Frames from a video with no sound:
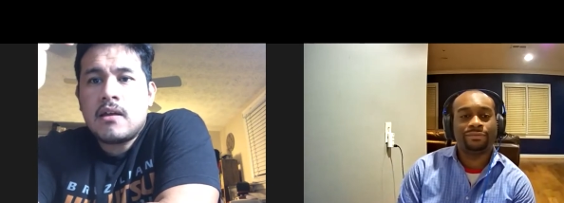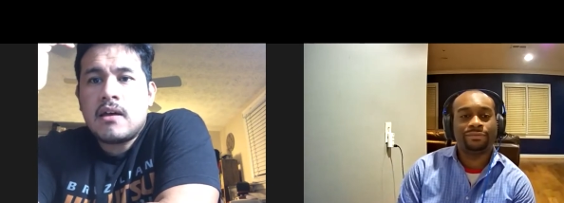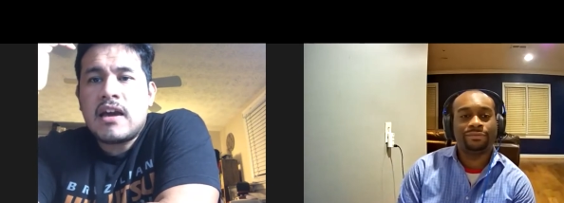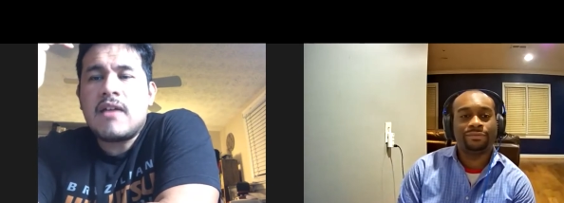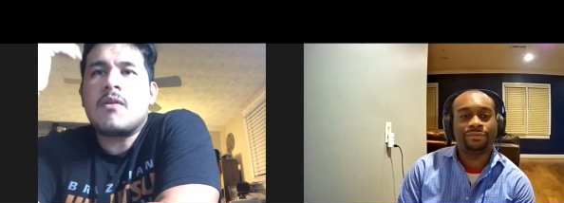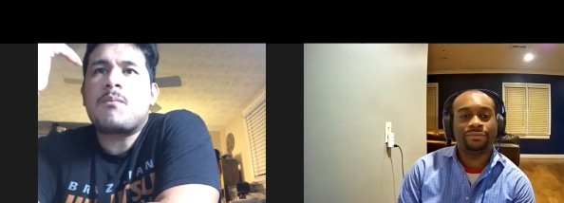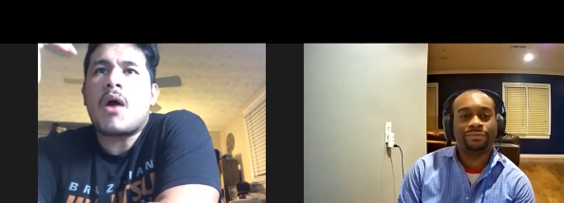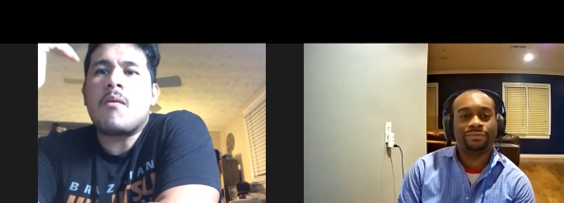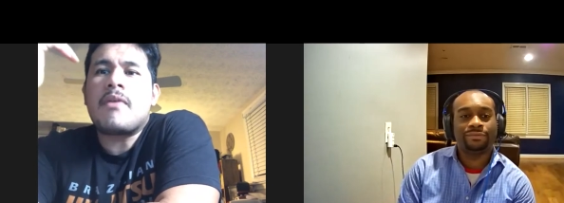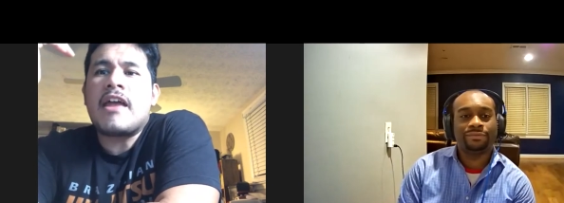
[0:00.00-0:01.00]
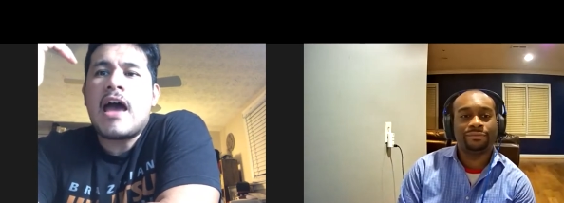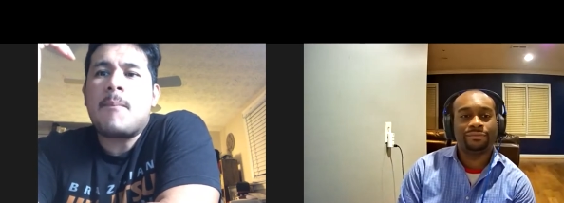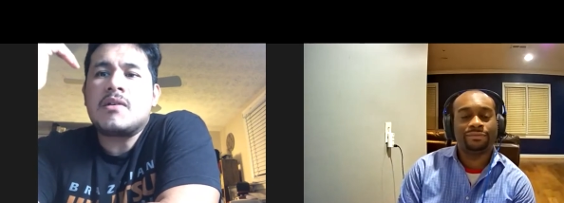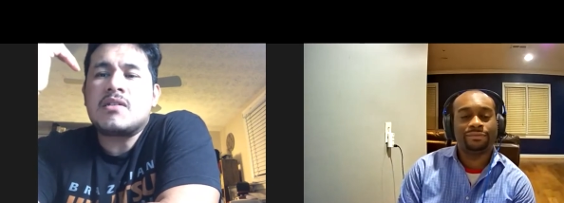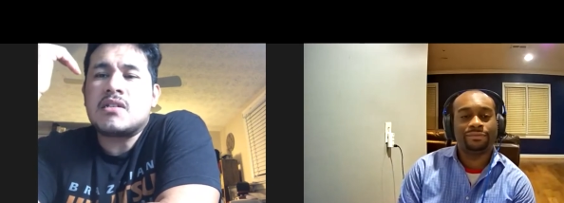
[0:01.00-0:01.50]
Speaker 1: And the problem that
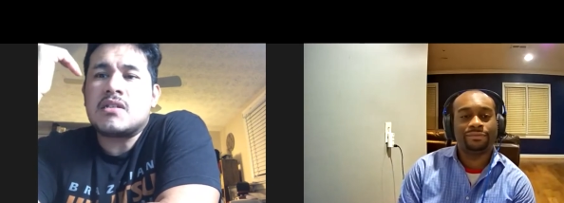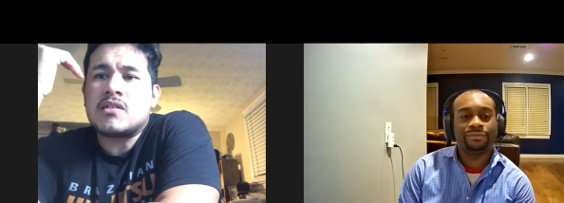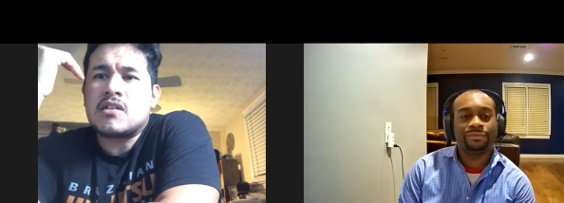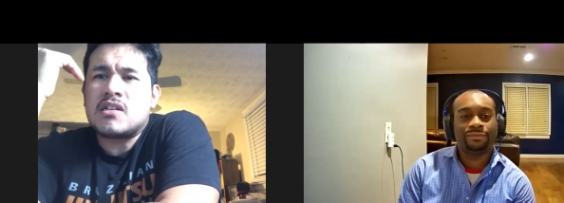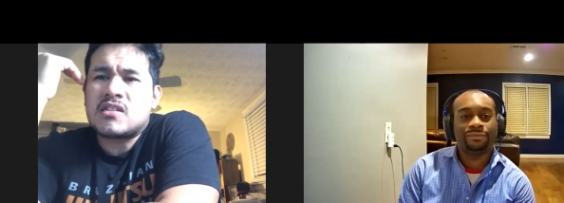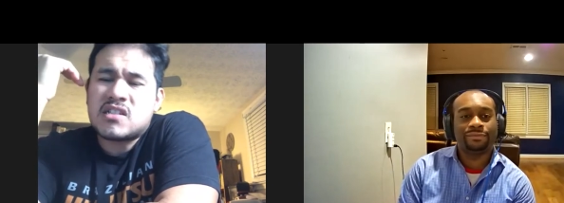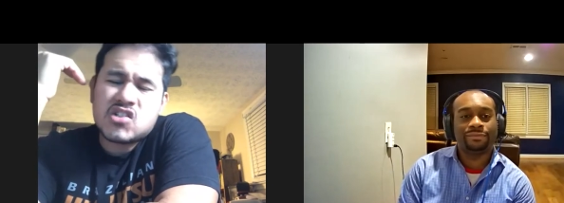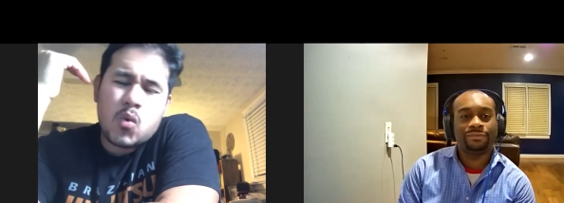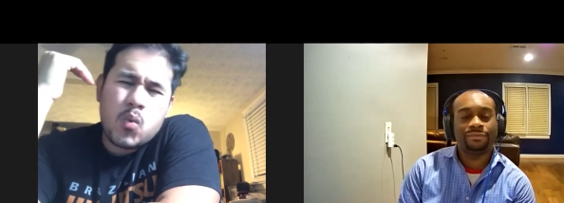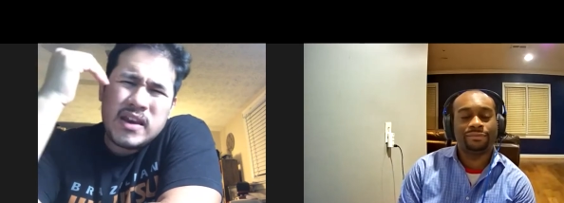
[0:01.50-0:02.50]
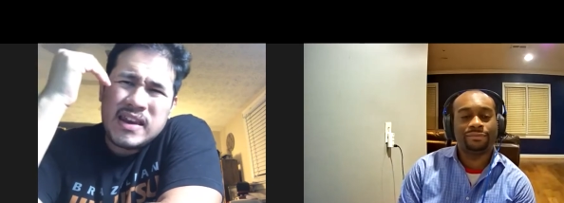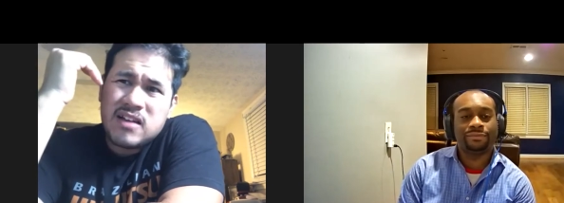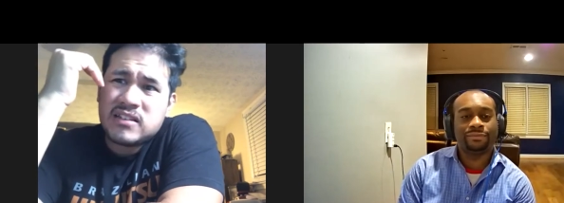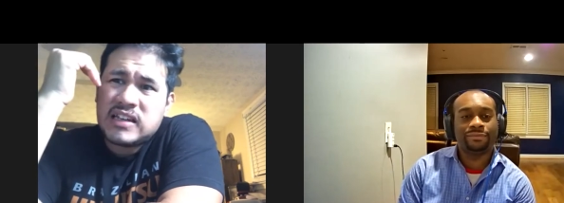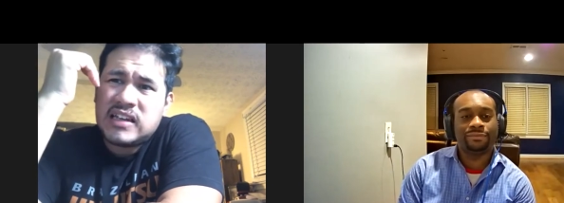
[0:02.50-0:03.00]
happens is it's such a win now
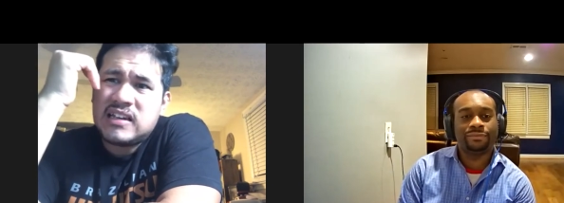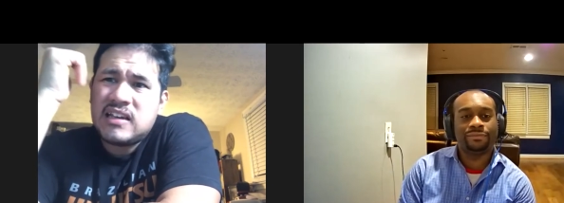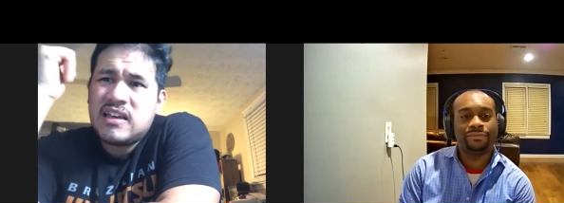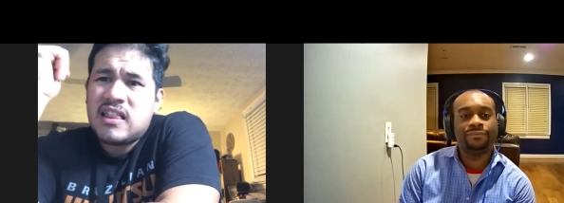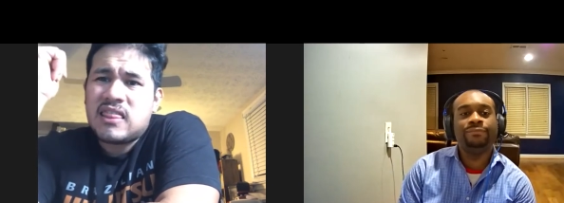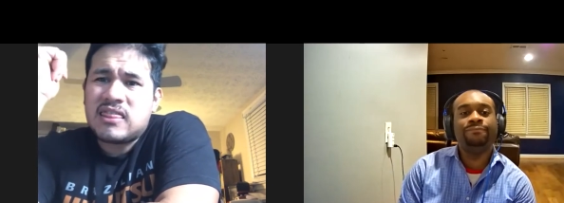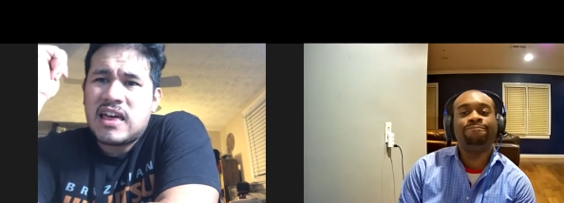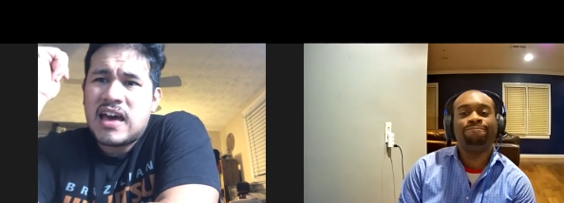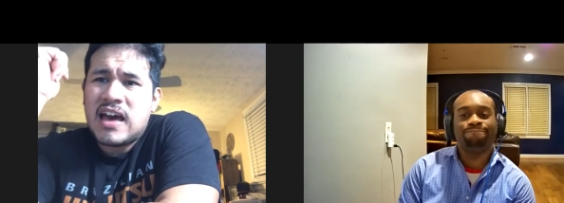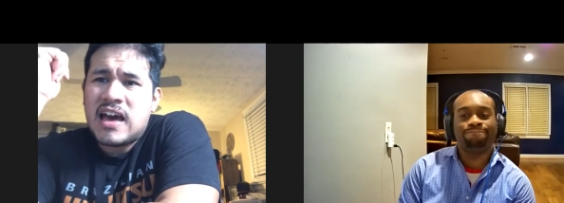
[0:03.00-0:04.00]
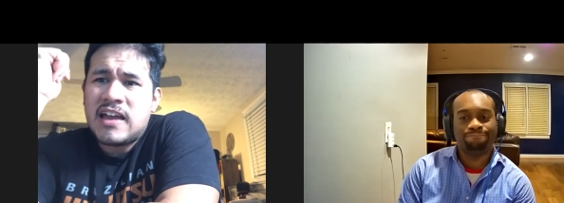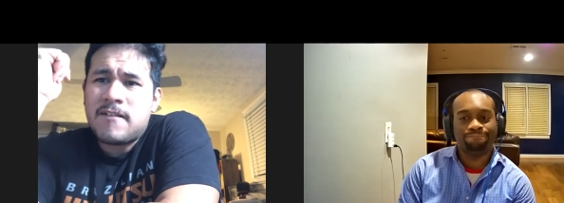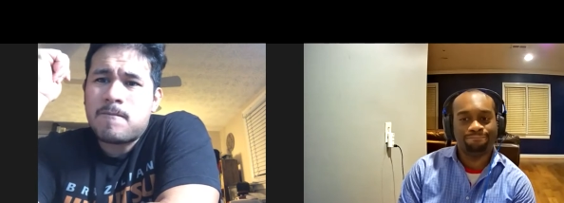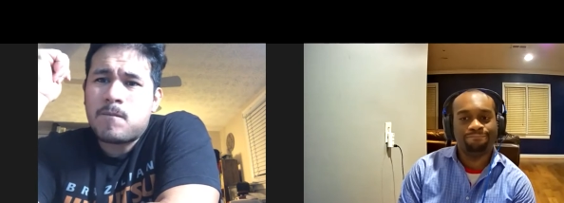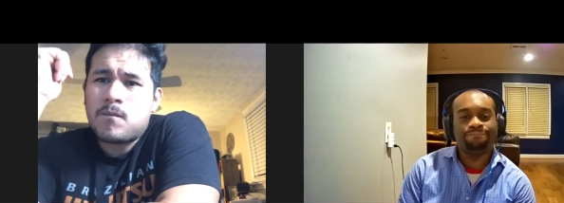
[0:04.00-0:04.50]
league that
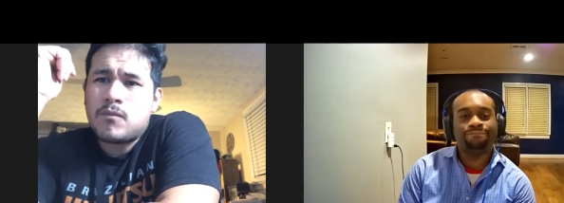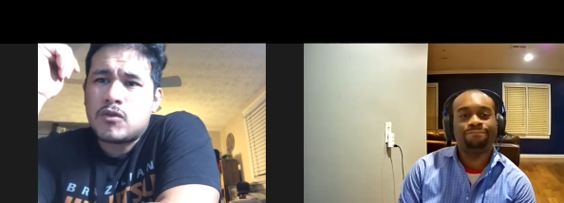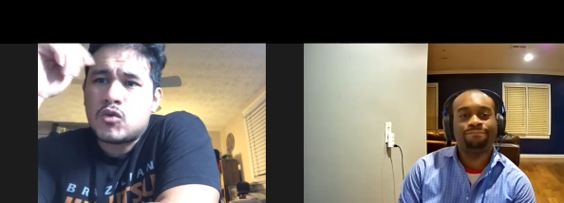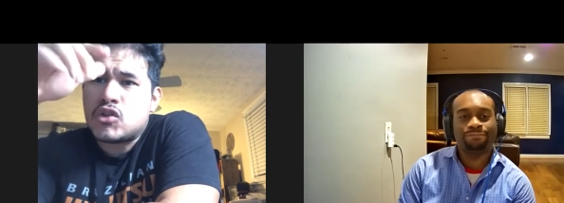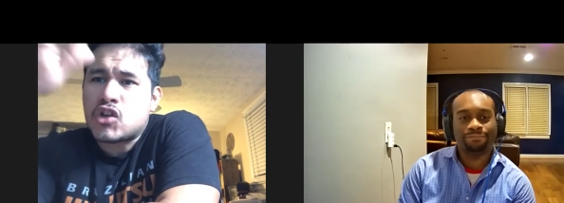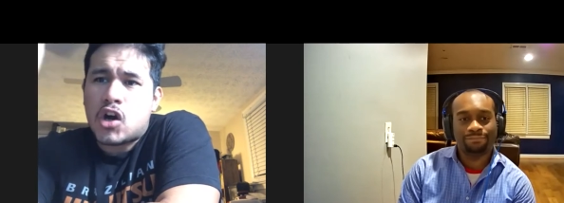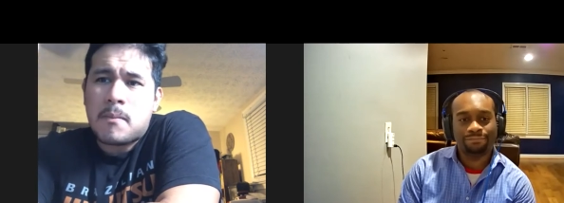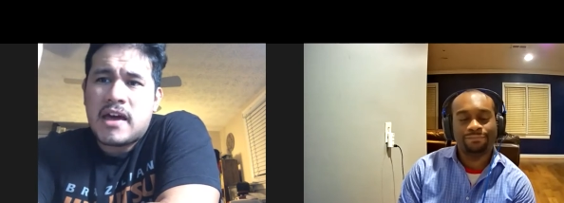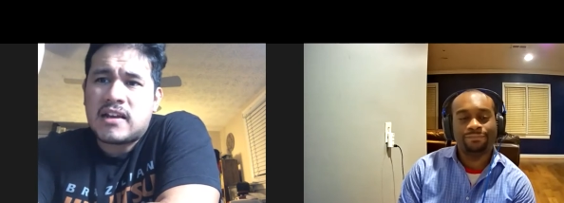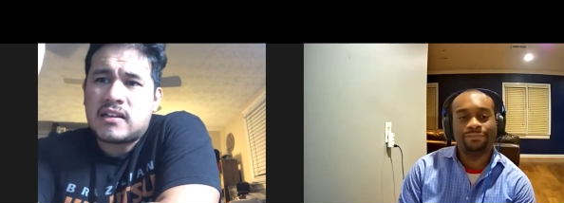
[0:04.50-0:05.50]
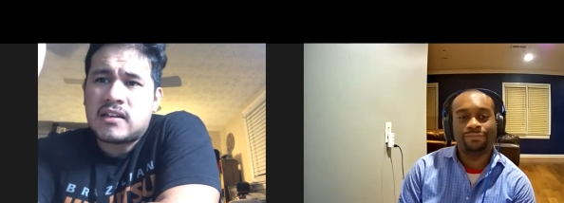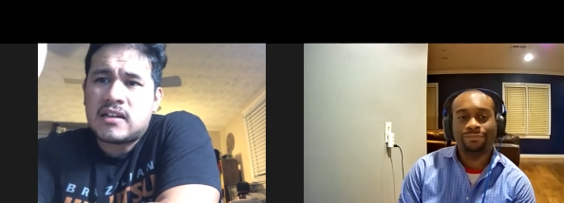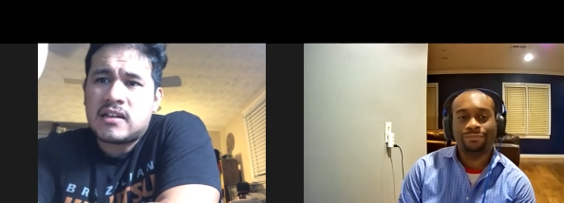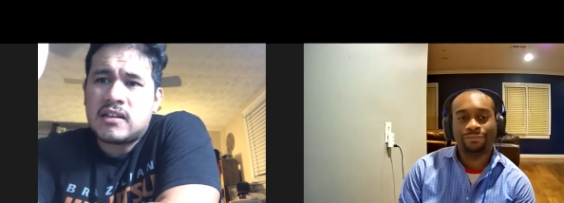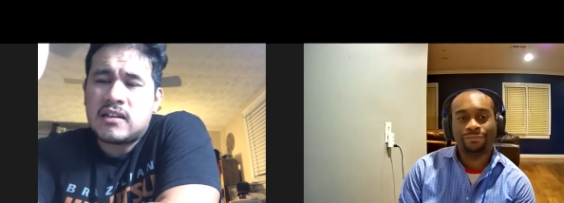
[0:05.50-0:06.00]
you just automatically
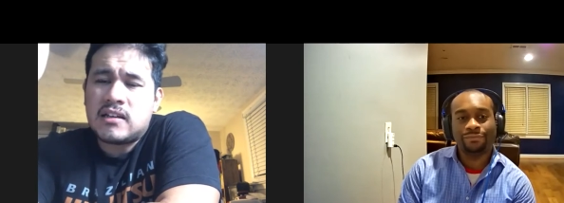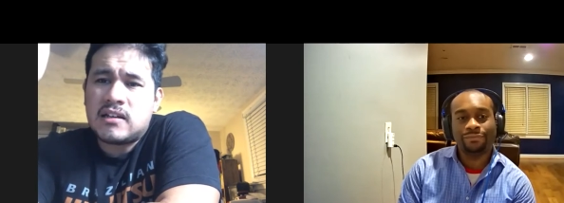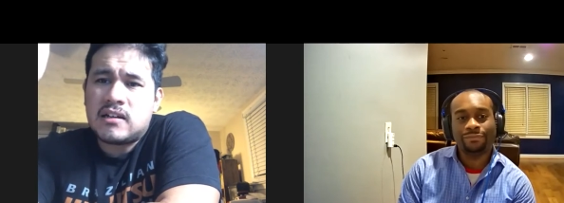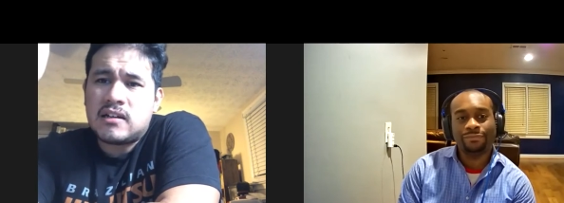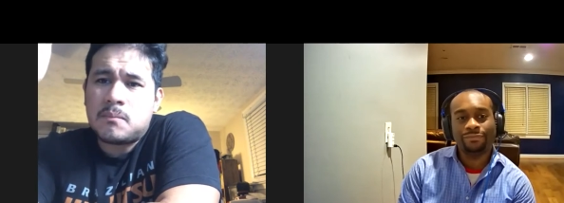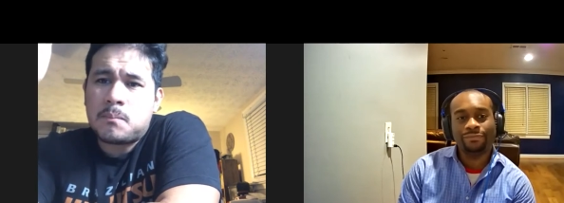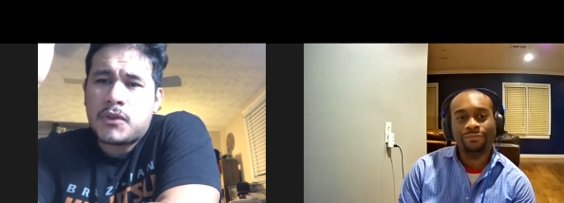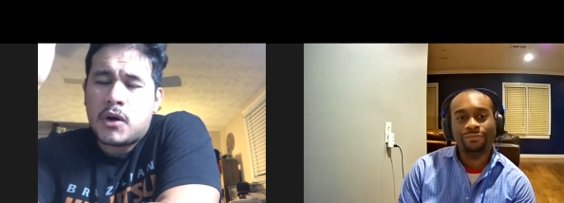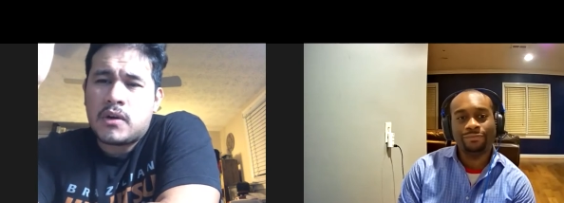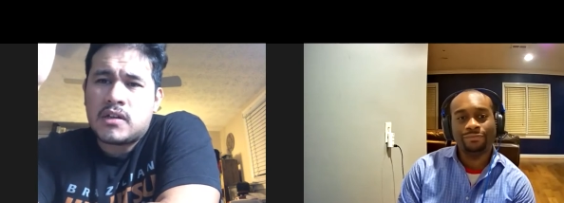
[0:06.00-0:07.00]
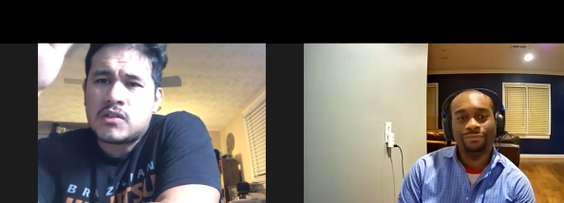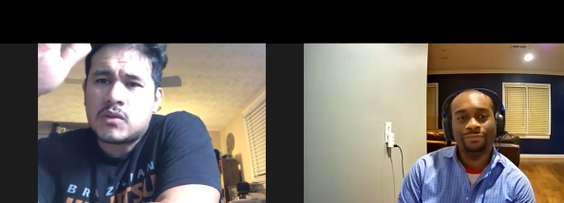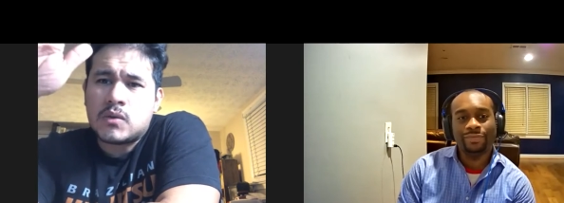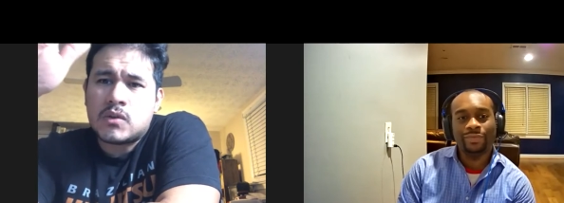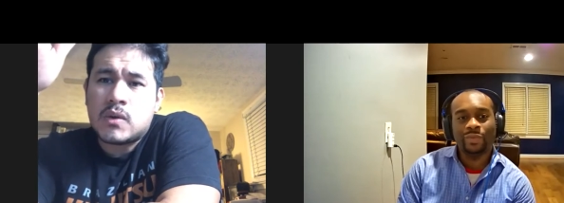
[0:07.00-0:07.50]
get thrown
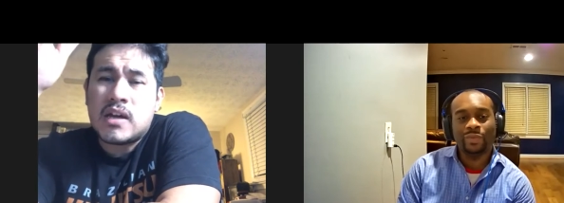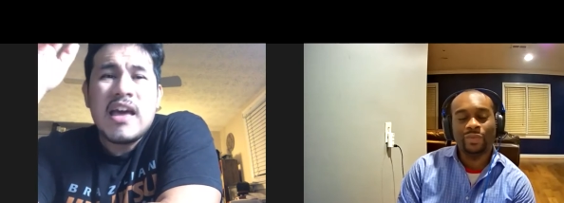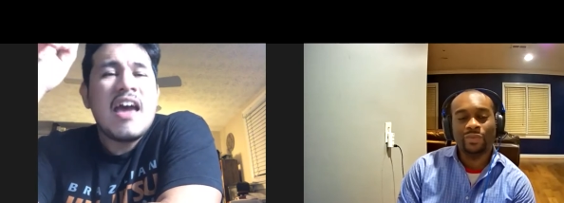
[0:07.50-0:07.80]
into to it.